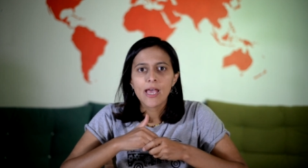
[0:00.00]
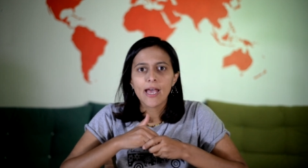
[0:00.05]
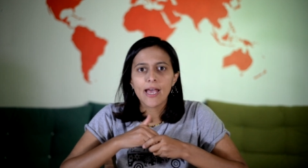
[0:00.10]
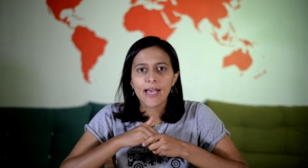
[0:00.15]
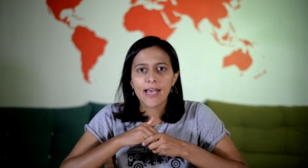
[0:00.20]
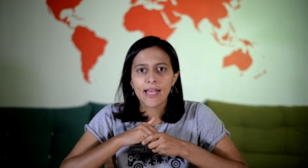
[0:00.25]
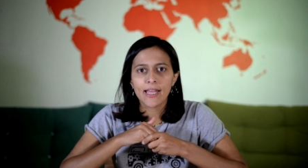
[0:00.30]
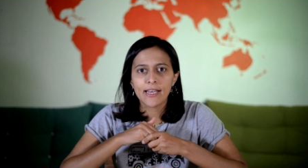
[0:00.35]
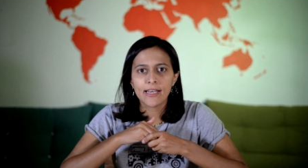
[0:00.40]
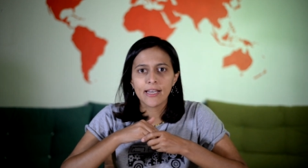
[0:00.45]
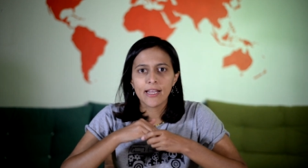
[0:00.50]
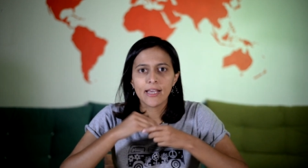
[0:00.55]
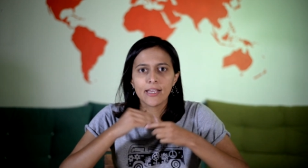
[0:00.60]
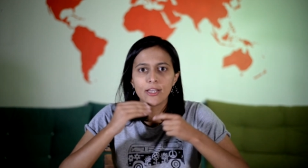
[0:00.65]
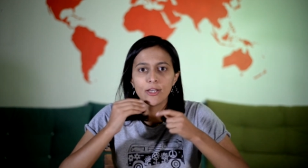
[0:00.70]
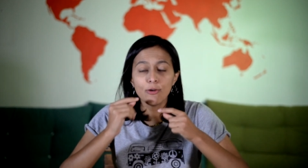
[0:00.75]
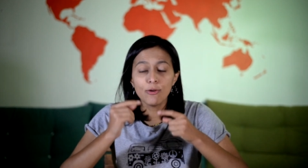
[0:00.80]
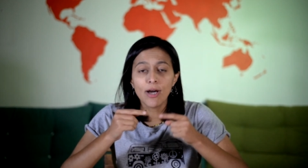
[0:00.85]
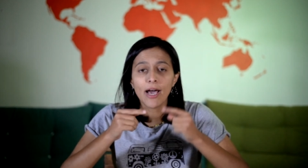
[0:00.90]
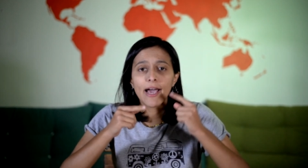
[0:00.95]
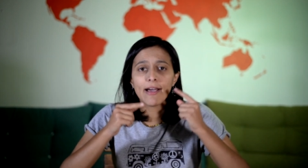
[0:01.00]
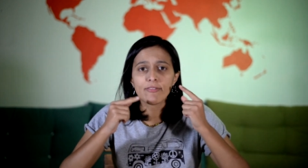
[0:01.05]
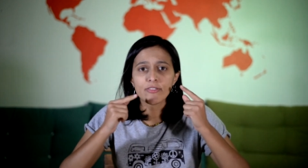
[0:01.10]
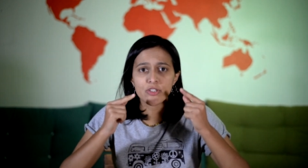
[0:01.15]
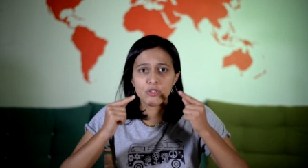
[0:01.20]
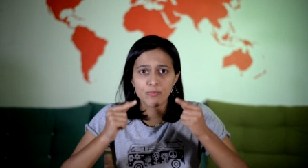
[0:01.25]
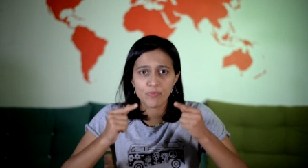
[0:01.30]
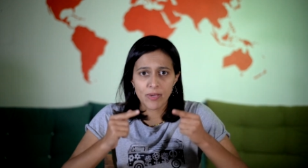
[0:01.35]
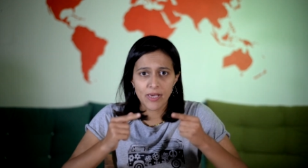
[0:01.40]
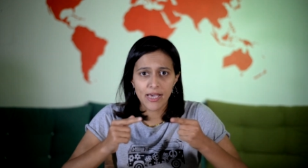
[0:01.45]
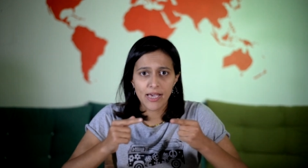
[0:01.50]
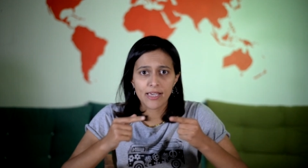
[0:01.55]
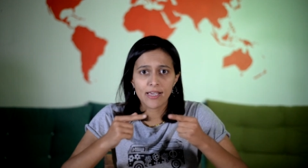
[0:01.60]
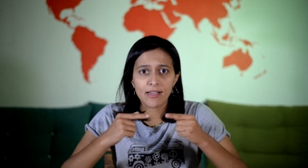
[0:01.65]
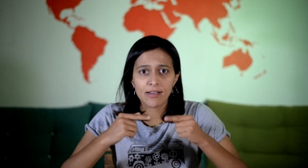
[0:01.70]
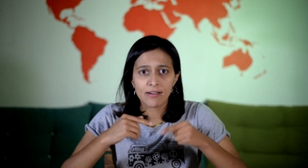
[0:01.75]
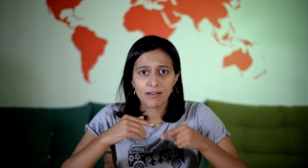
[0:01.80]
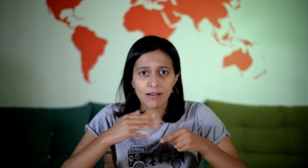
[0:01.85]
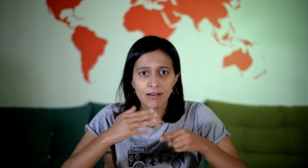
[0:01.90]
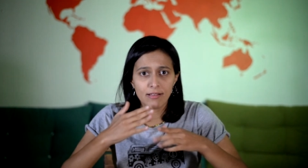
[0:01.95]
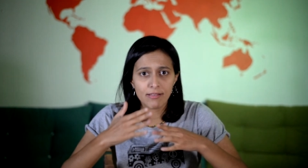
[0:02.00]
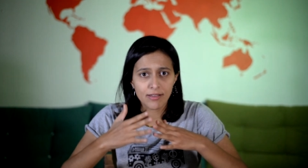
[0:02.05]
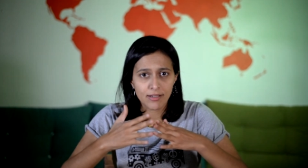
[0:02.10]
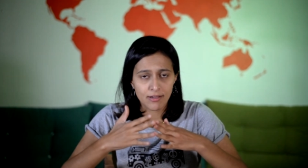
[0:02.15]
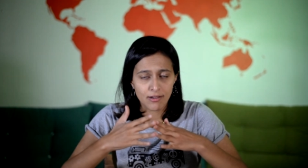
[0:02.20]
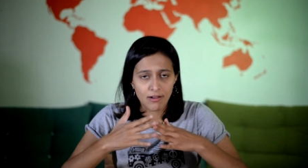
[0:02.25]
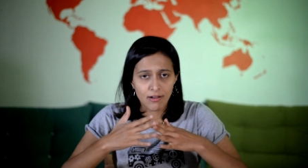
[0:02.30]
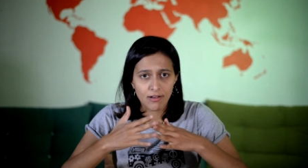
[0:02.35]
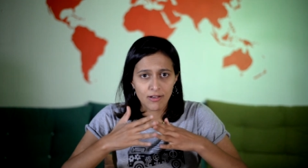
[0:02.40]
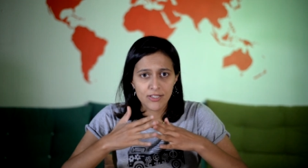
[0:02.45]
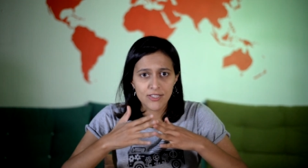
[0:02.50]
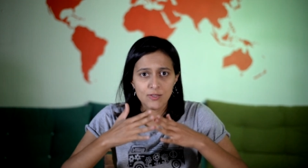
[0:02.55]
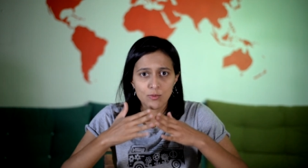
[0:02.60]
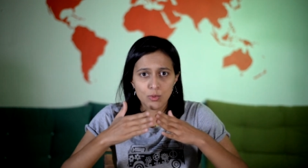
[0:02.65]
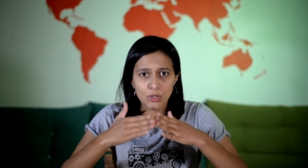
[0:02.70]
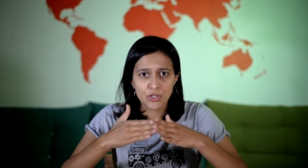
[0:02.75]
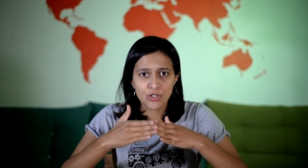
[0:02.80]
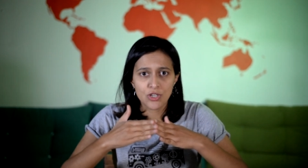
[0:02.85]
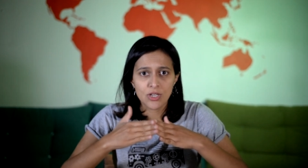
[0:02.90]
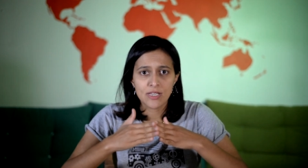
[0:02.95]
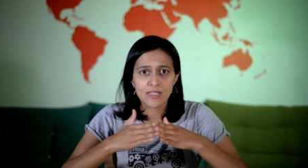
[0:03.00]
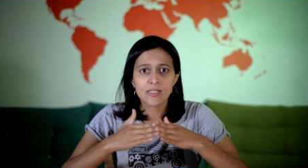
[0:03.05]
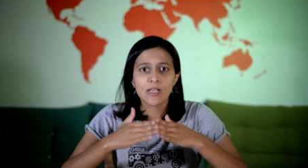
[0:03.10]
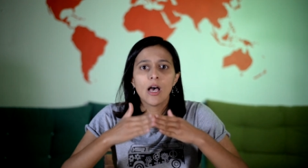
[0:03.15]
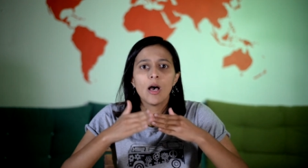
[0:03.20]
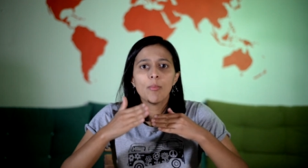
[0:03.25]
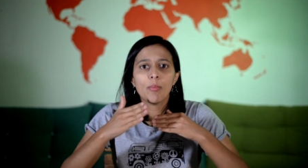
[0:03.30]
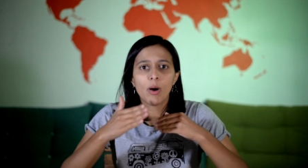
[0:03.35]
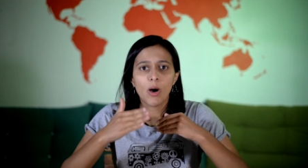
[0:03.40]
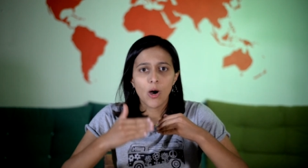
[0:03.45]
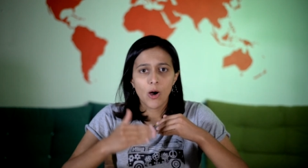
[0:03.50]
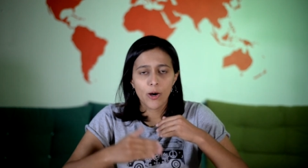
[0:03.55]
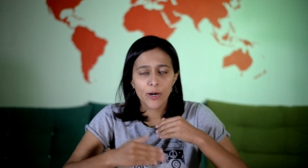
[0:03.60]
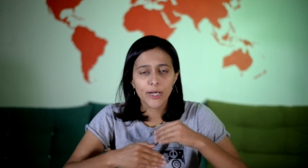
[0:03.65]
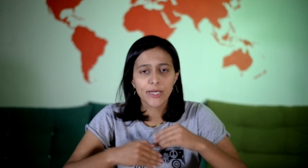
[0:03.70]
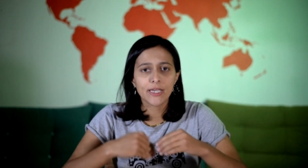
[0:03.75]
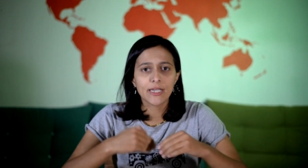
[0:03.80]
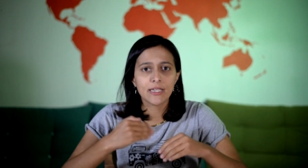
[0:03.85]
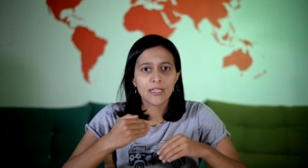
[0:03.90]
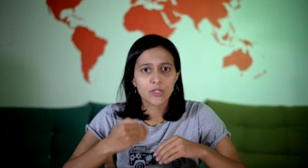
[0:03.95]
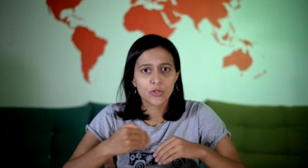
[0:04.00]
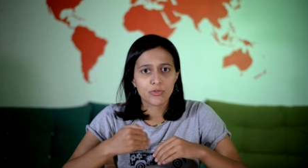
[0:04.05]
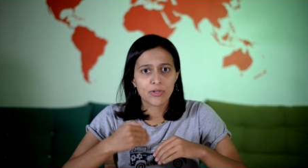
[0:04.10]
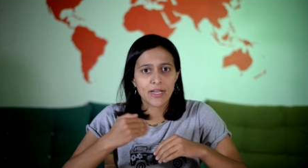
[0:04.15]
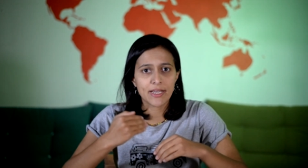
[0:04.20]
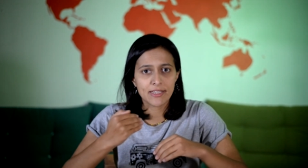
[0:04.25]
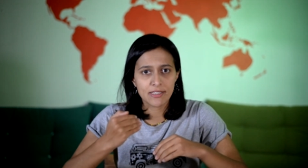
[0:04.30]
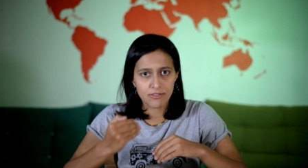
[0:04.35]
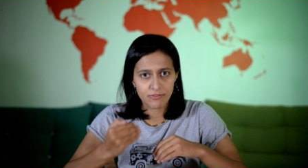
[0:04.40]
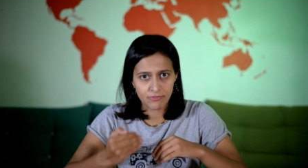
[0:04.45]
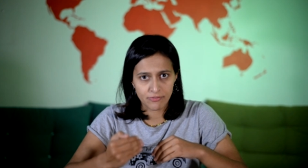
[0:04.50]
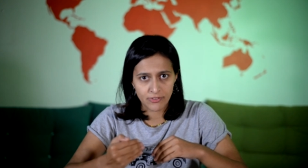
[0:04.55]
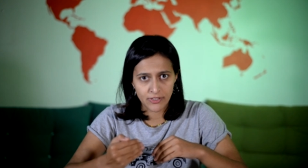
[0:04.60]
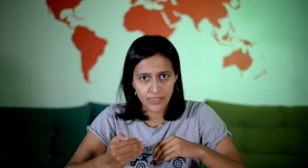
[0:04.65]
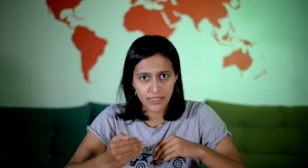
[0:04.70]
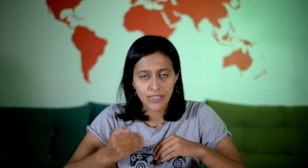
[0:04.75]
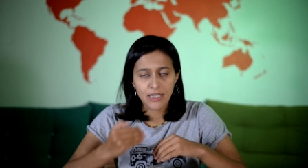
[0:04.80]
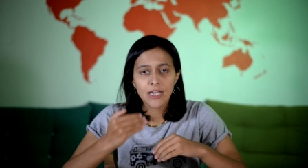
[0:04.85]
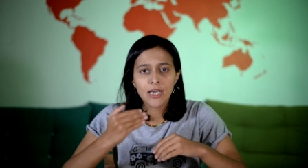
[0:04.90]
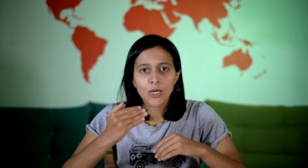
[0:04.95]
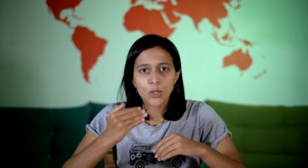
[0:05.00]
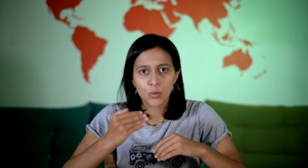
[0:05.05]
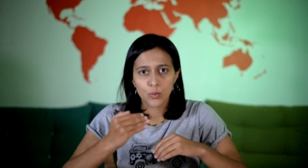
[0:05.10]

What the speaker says: and you have to pay another cost, which is park entrance fee,